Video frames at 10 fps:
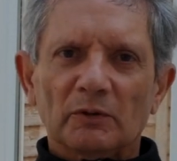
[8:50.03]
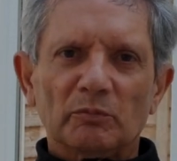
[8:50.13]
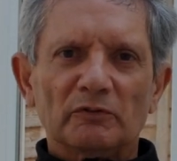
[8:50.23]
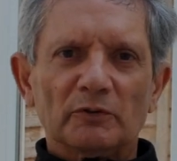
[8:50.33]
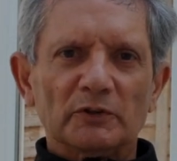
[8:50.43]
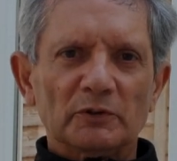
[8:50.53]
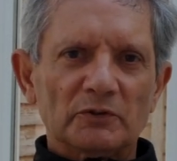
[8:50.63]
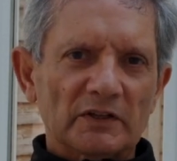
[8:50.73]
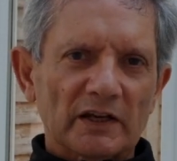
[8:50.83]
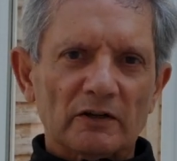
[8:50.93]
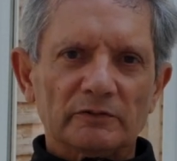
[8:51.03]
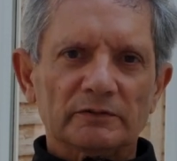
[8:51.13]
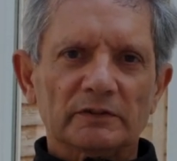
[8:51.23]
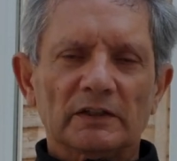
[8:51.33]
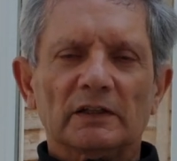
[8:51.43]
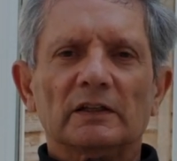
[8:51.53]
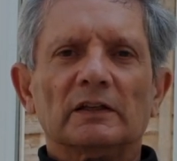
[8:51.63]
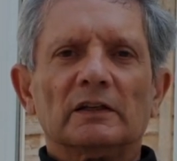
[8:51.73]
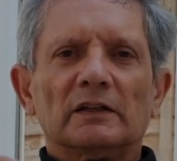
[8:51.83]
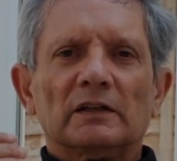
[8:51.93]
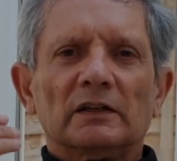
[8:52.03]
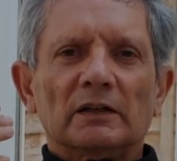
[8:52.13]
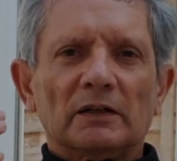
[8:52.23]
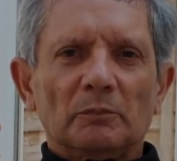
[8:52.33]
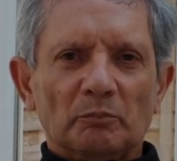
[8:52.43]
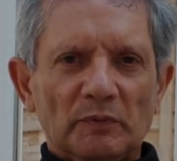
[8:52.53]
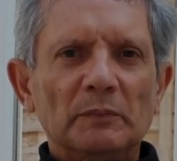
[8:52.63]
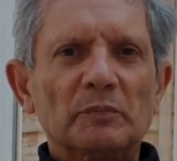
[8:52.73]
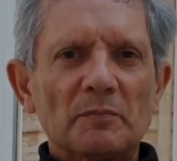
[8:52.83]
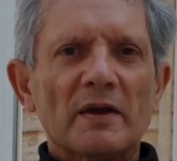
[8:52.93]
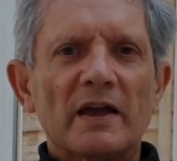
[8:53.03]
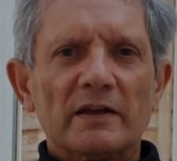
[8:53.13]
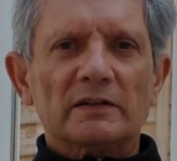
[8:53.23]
before you tee off. Be prepared.